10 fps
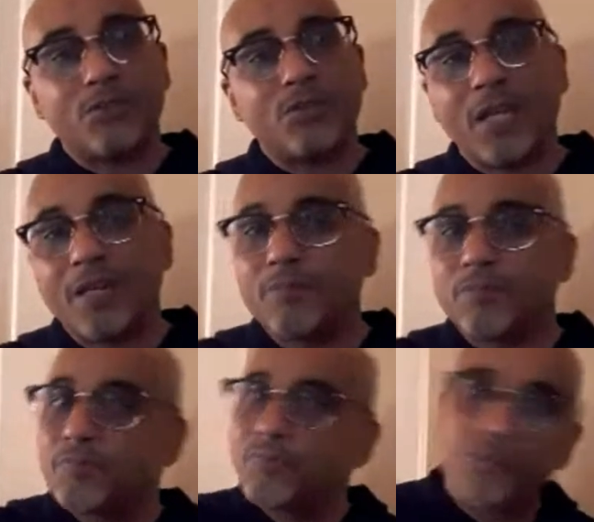You can't
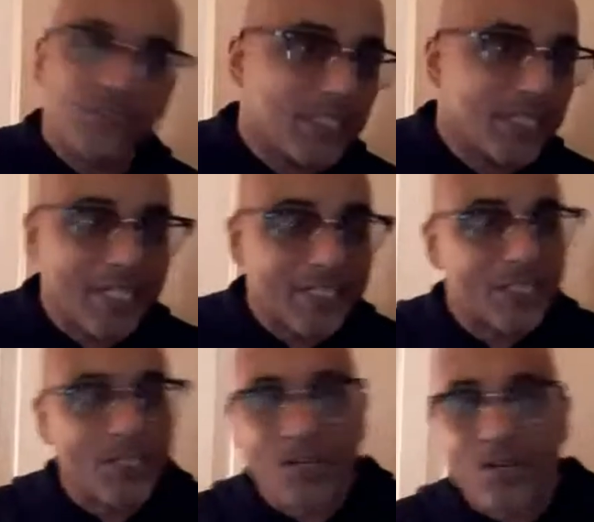sit it at
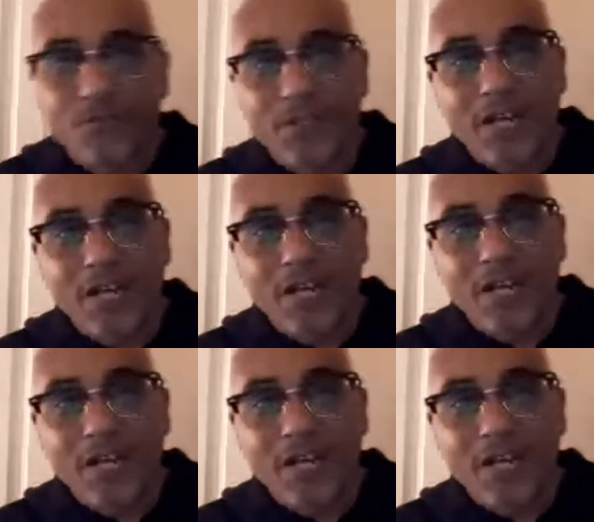your girlfriend.